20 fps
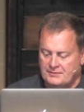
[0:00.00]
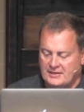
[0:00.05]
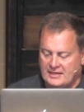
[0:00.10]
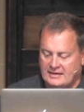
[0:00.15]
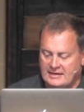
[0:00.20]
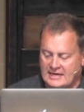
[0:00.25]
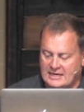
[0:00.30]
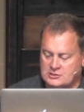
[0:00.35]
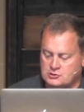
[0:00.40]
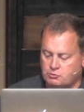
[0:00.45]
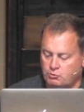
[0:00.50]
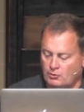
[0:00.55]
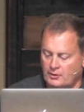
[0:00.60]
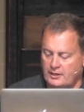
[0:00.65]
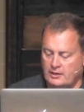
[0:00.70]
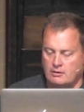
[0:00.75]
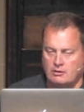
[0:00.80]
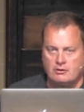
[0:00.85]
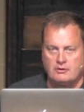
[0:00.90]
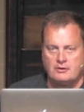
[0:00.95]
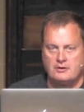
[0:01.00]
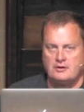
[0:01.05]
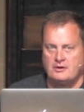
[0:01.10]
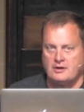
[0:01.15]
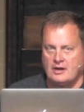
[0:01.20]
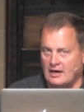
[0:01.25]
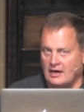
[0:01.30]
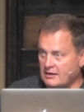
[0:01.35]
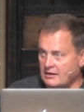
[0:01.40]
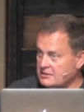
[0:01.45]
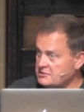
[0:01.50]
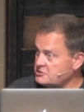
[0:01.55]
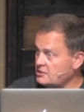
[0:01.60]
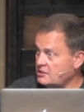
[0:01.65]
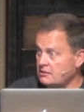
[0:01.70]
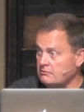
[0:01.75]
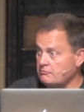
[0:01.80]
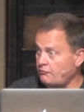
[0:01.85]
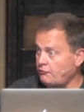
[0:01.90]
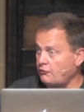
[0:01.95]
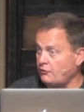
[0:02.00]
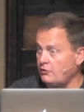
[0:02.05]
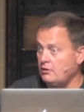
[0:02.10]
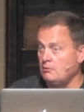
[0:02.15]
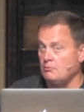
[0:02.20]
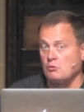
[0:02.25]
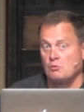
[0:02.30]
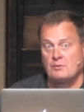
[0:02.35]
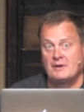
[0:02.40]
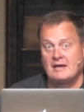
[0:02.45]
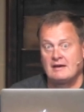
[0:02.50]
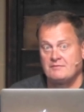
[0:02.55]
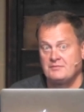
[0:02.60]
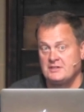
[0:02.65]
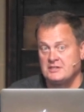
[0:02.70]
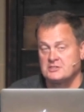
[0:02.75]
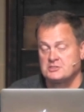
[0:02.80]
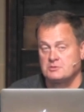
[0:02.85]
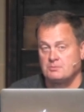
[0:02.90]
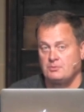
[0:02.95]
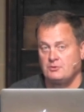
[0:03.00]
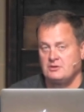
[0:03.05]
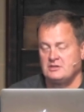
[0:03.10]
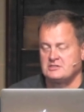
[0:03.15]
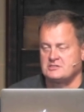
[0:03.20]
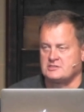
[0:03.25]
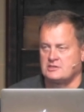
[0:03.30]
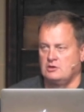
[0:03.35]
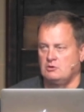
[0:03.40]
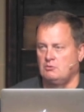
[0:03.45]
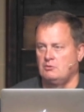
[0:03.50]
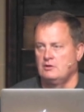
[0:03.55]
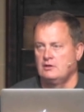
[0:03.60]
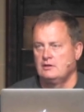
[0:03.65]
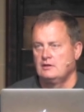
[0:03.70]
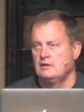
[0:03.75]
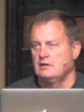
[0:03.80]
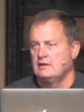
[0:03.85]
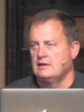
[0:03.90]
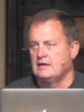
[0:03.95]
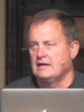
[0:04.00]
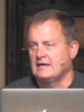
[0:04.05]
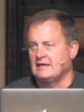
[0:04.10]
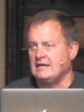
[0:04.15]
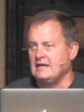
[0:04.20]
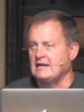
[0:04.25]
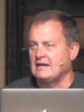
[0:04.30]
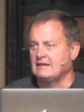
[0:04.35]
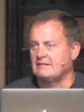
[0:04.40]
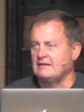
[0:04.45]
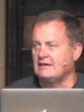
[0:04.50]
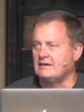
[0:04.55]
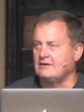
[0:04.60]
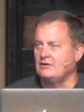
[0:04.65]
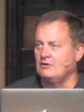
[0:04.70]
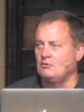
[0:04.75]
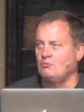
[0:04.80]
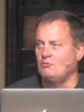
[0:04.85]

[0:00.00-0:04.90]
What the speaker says: And that's where knowledge comes from when we have discipline. And so, again, I think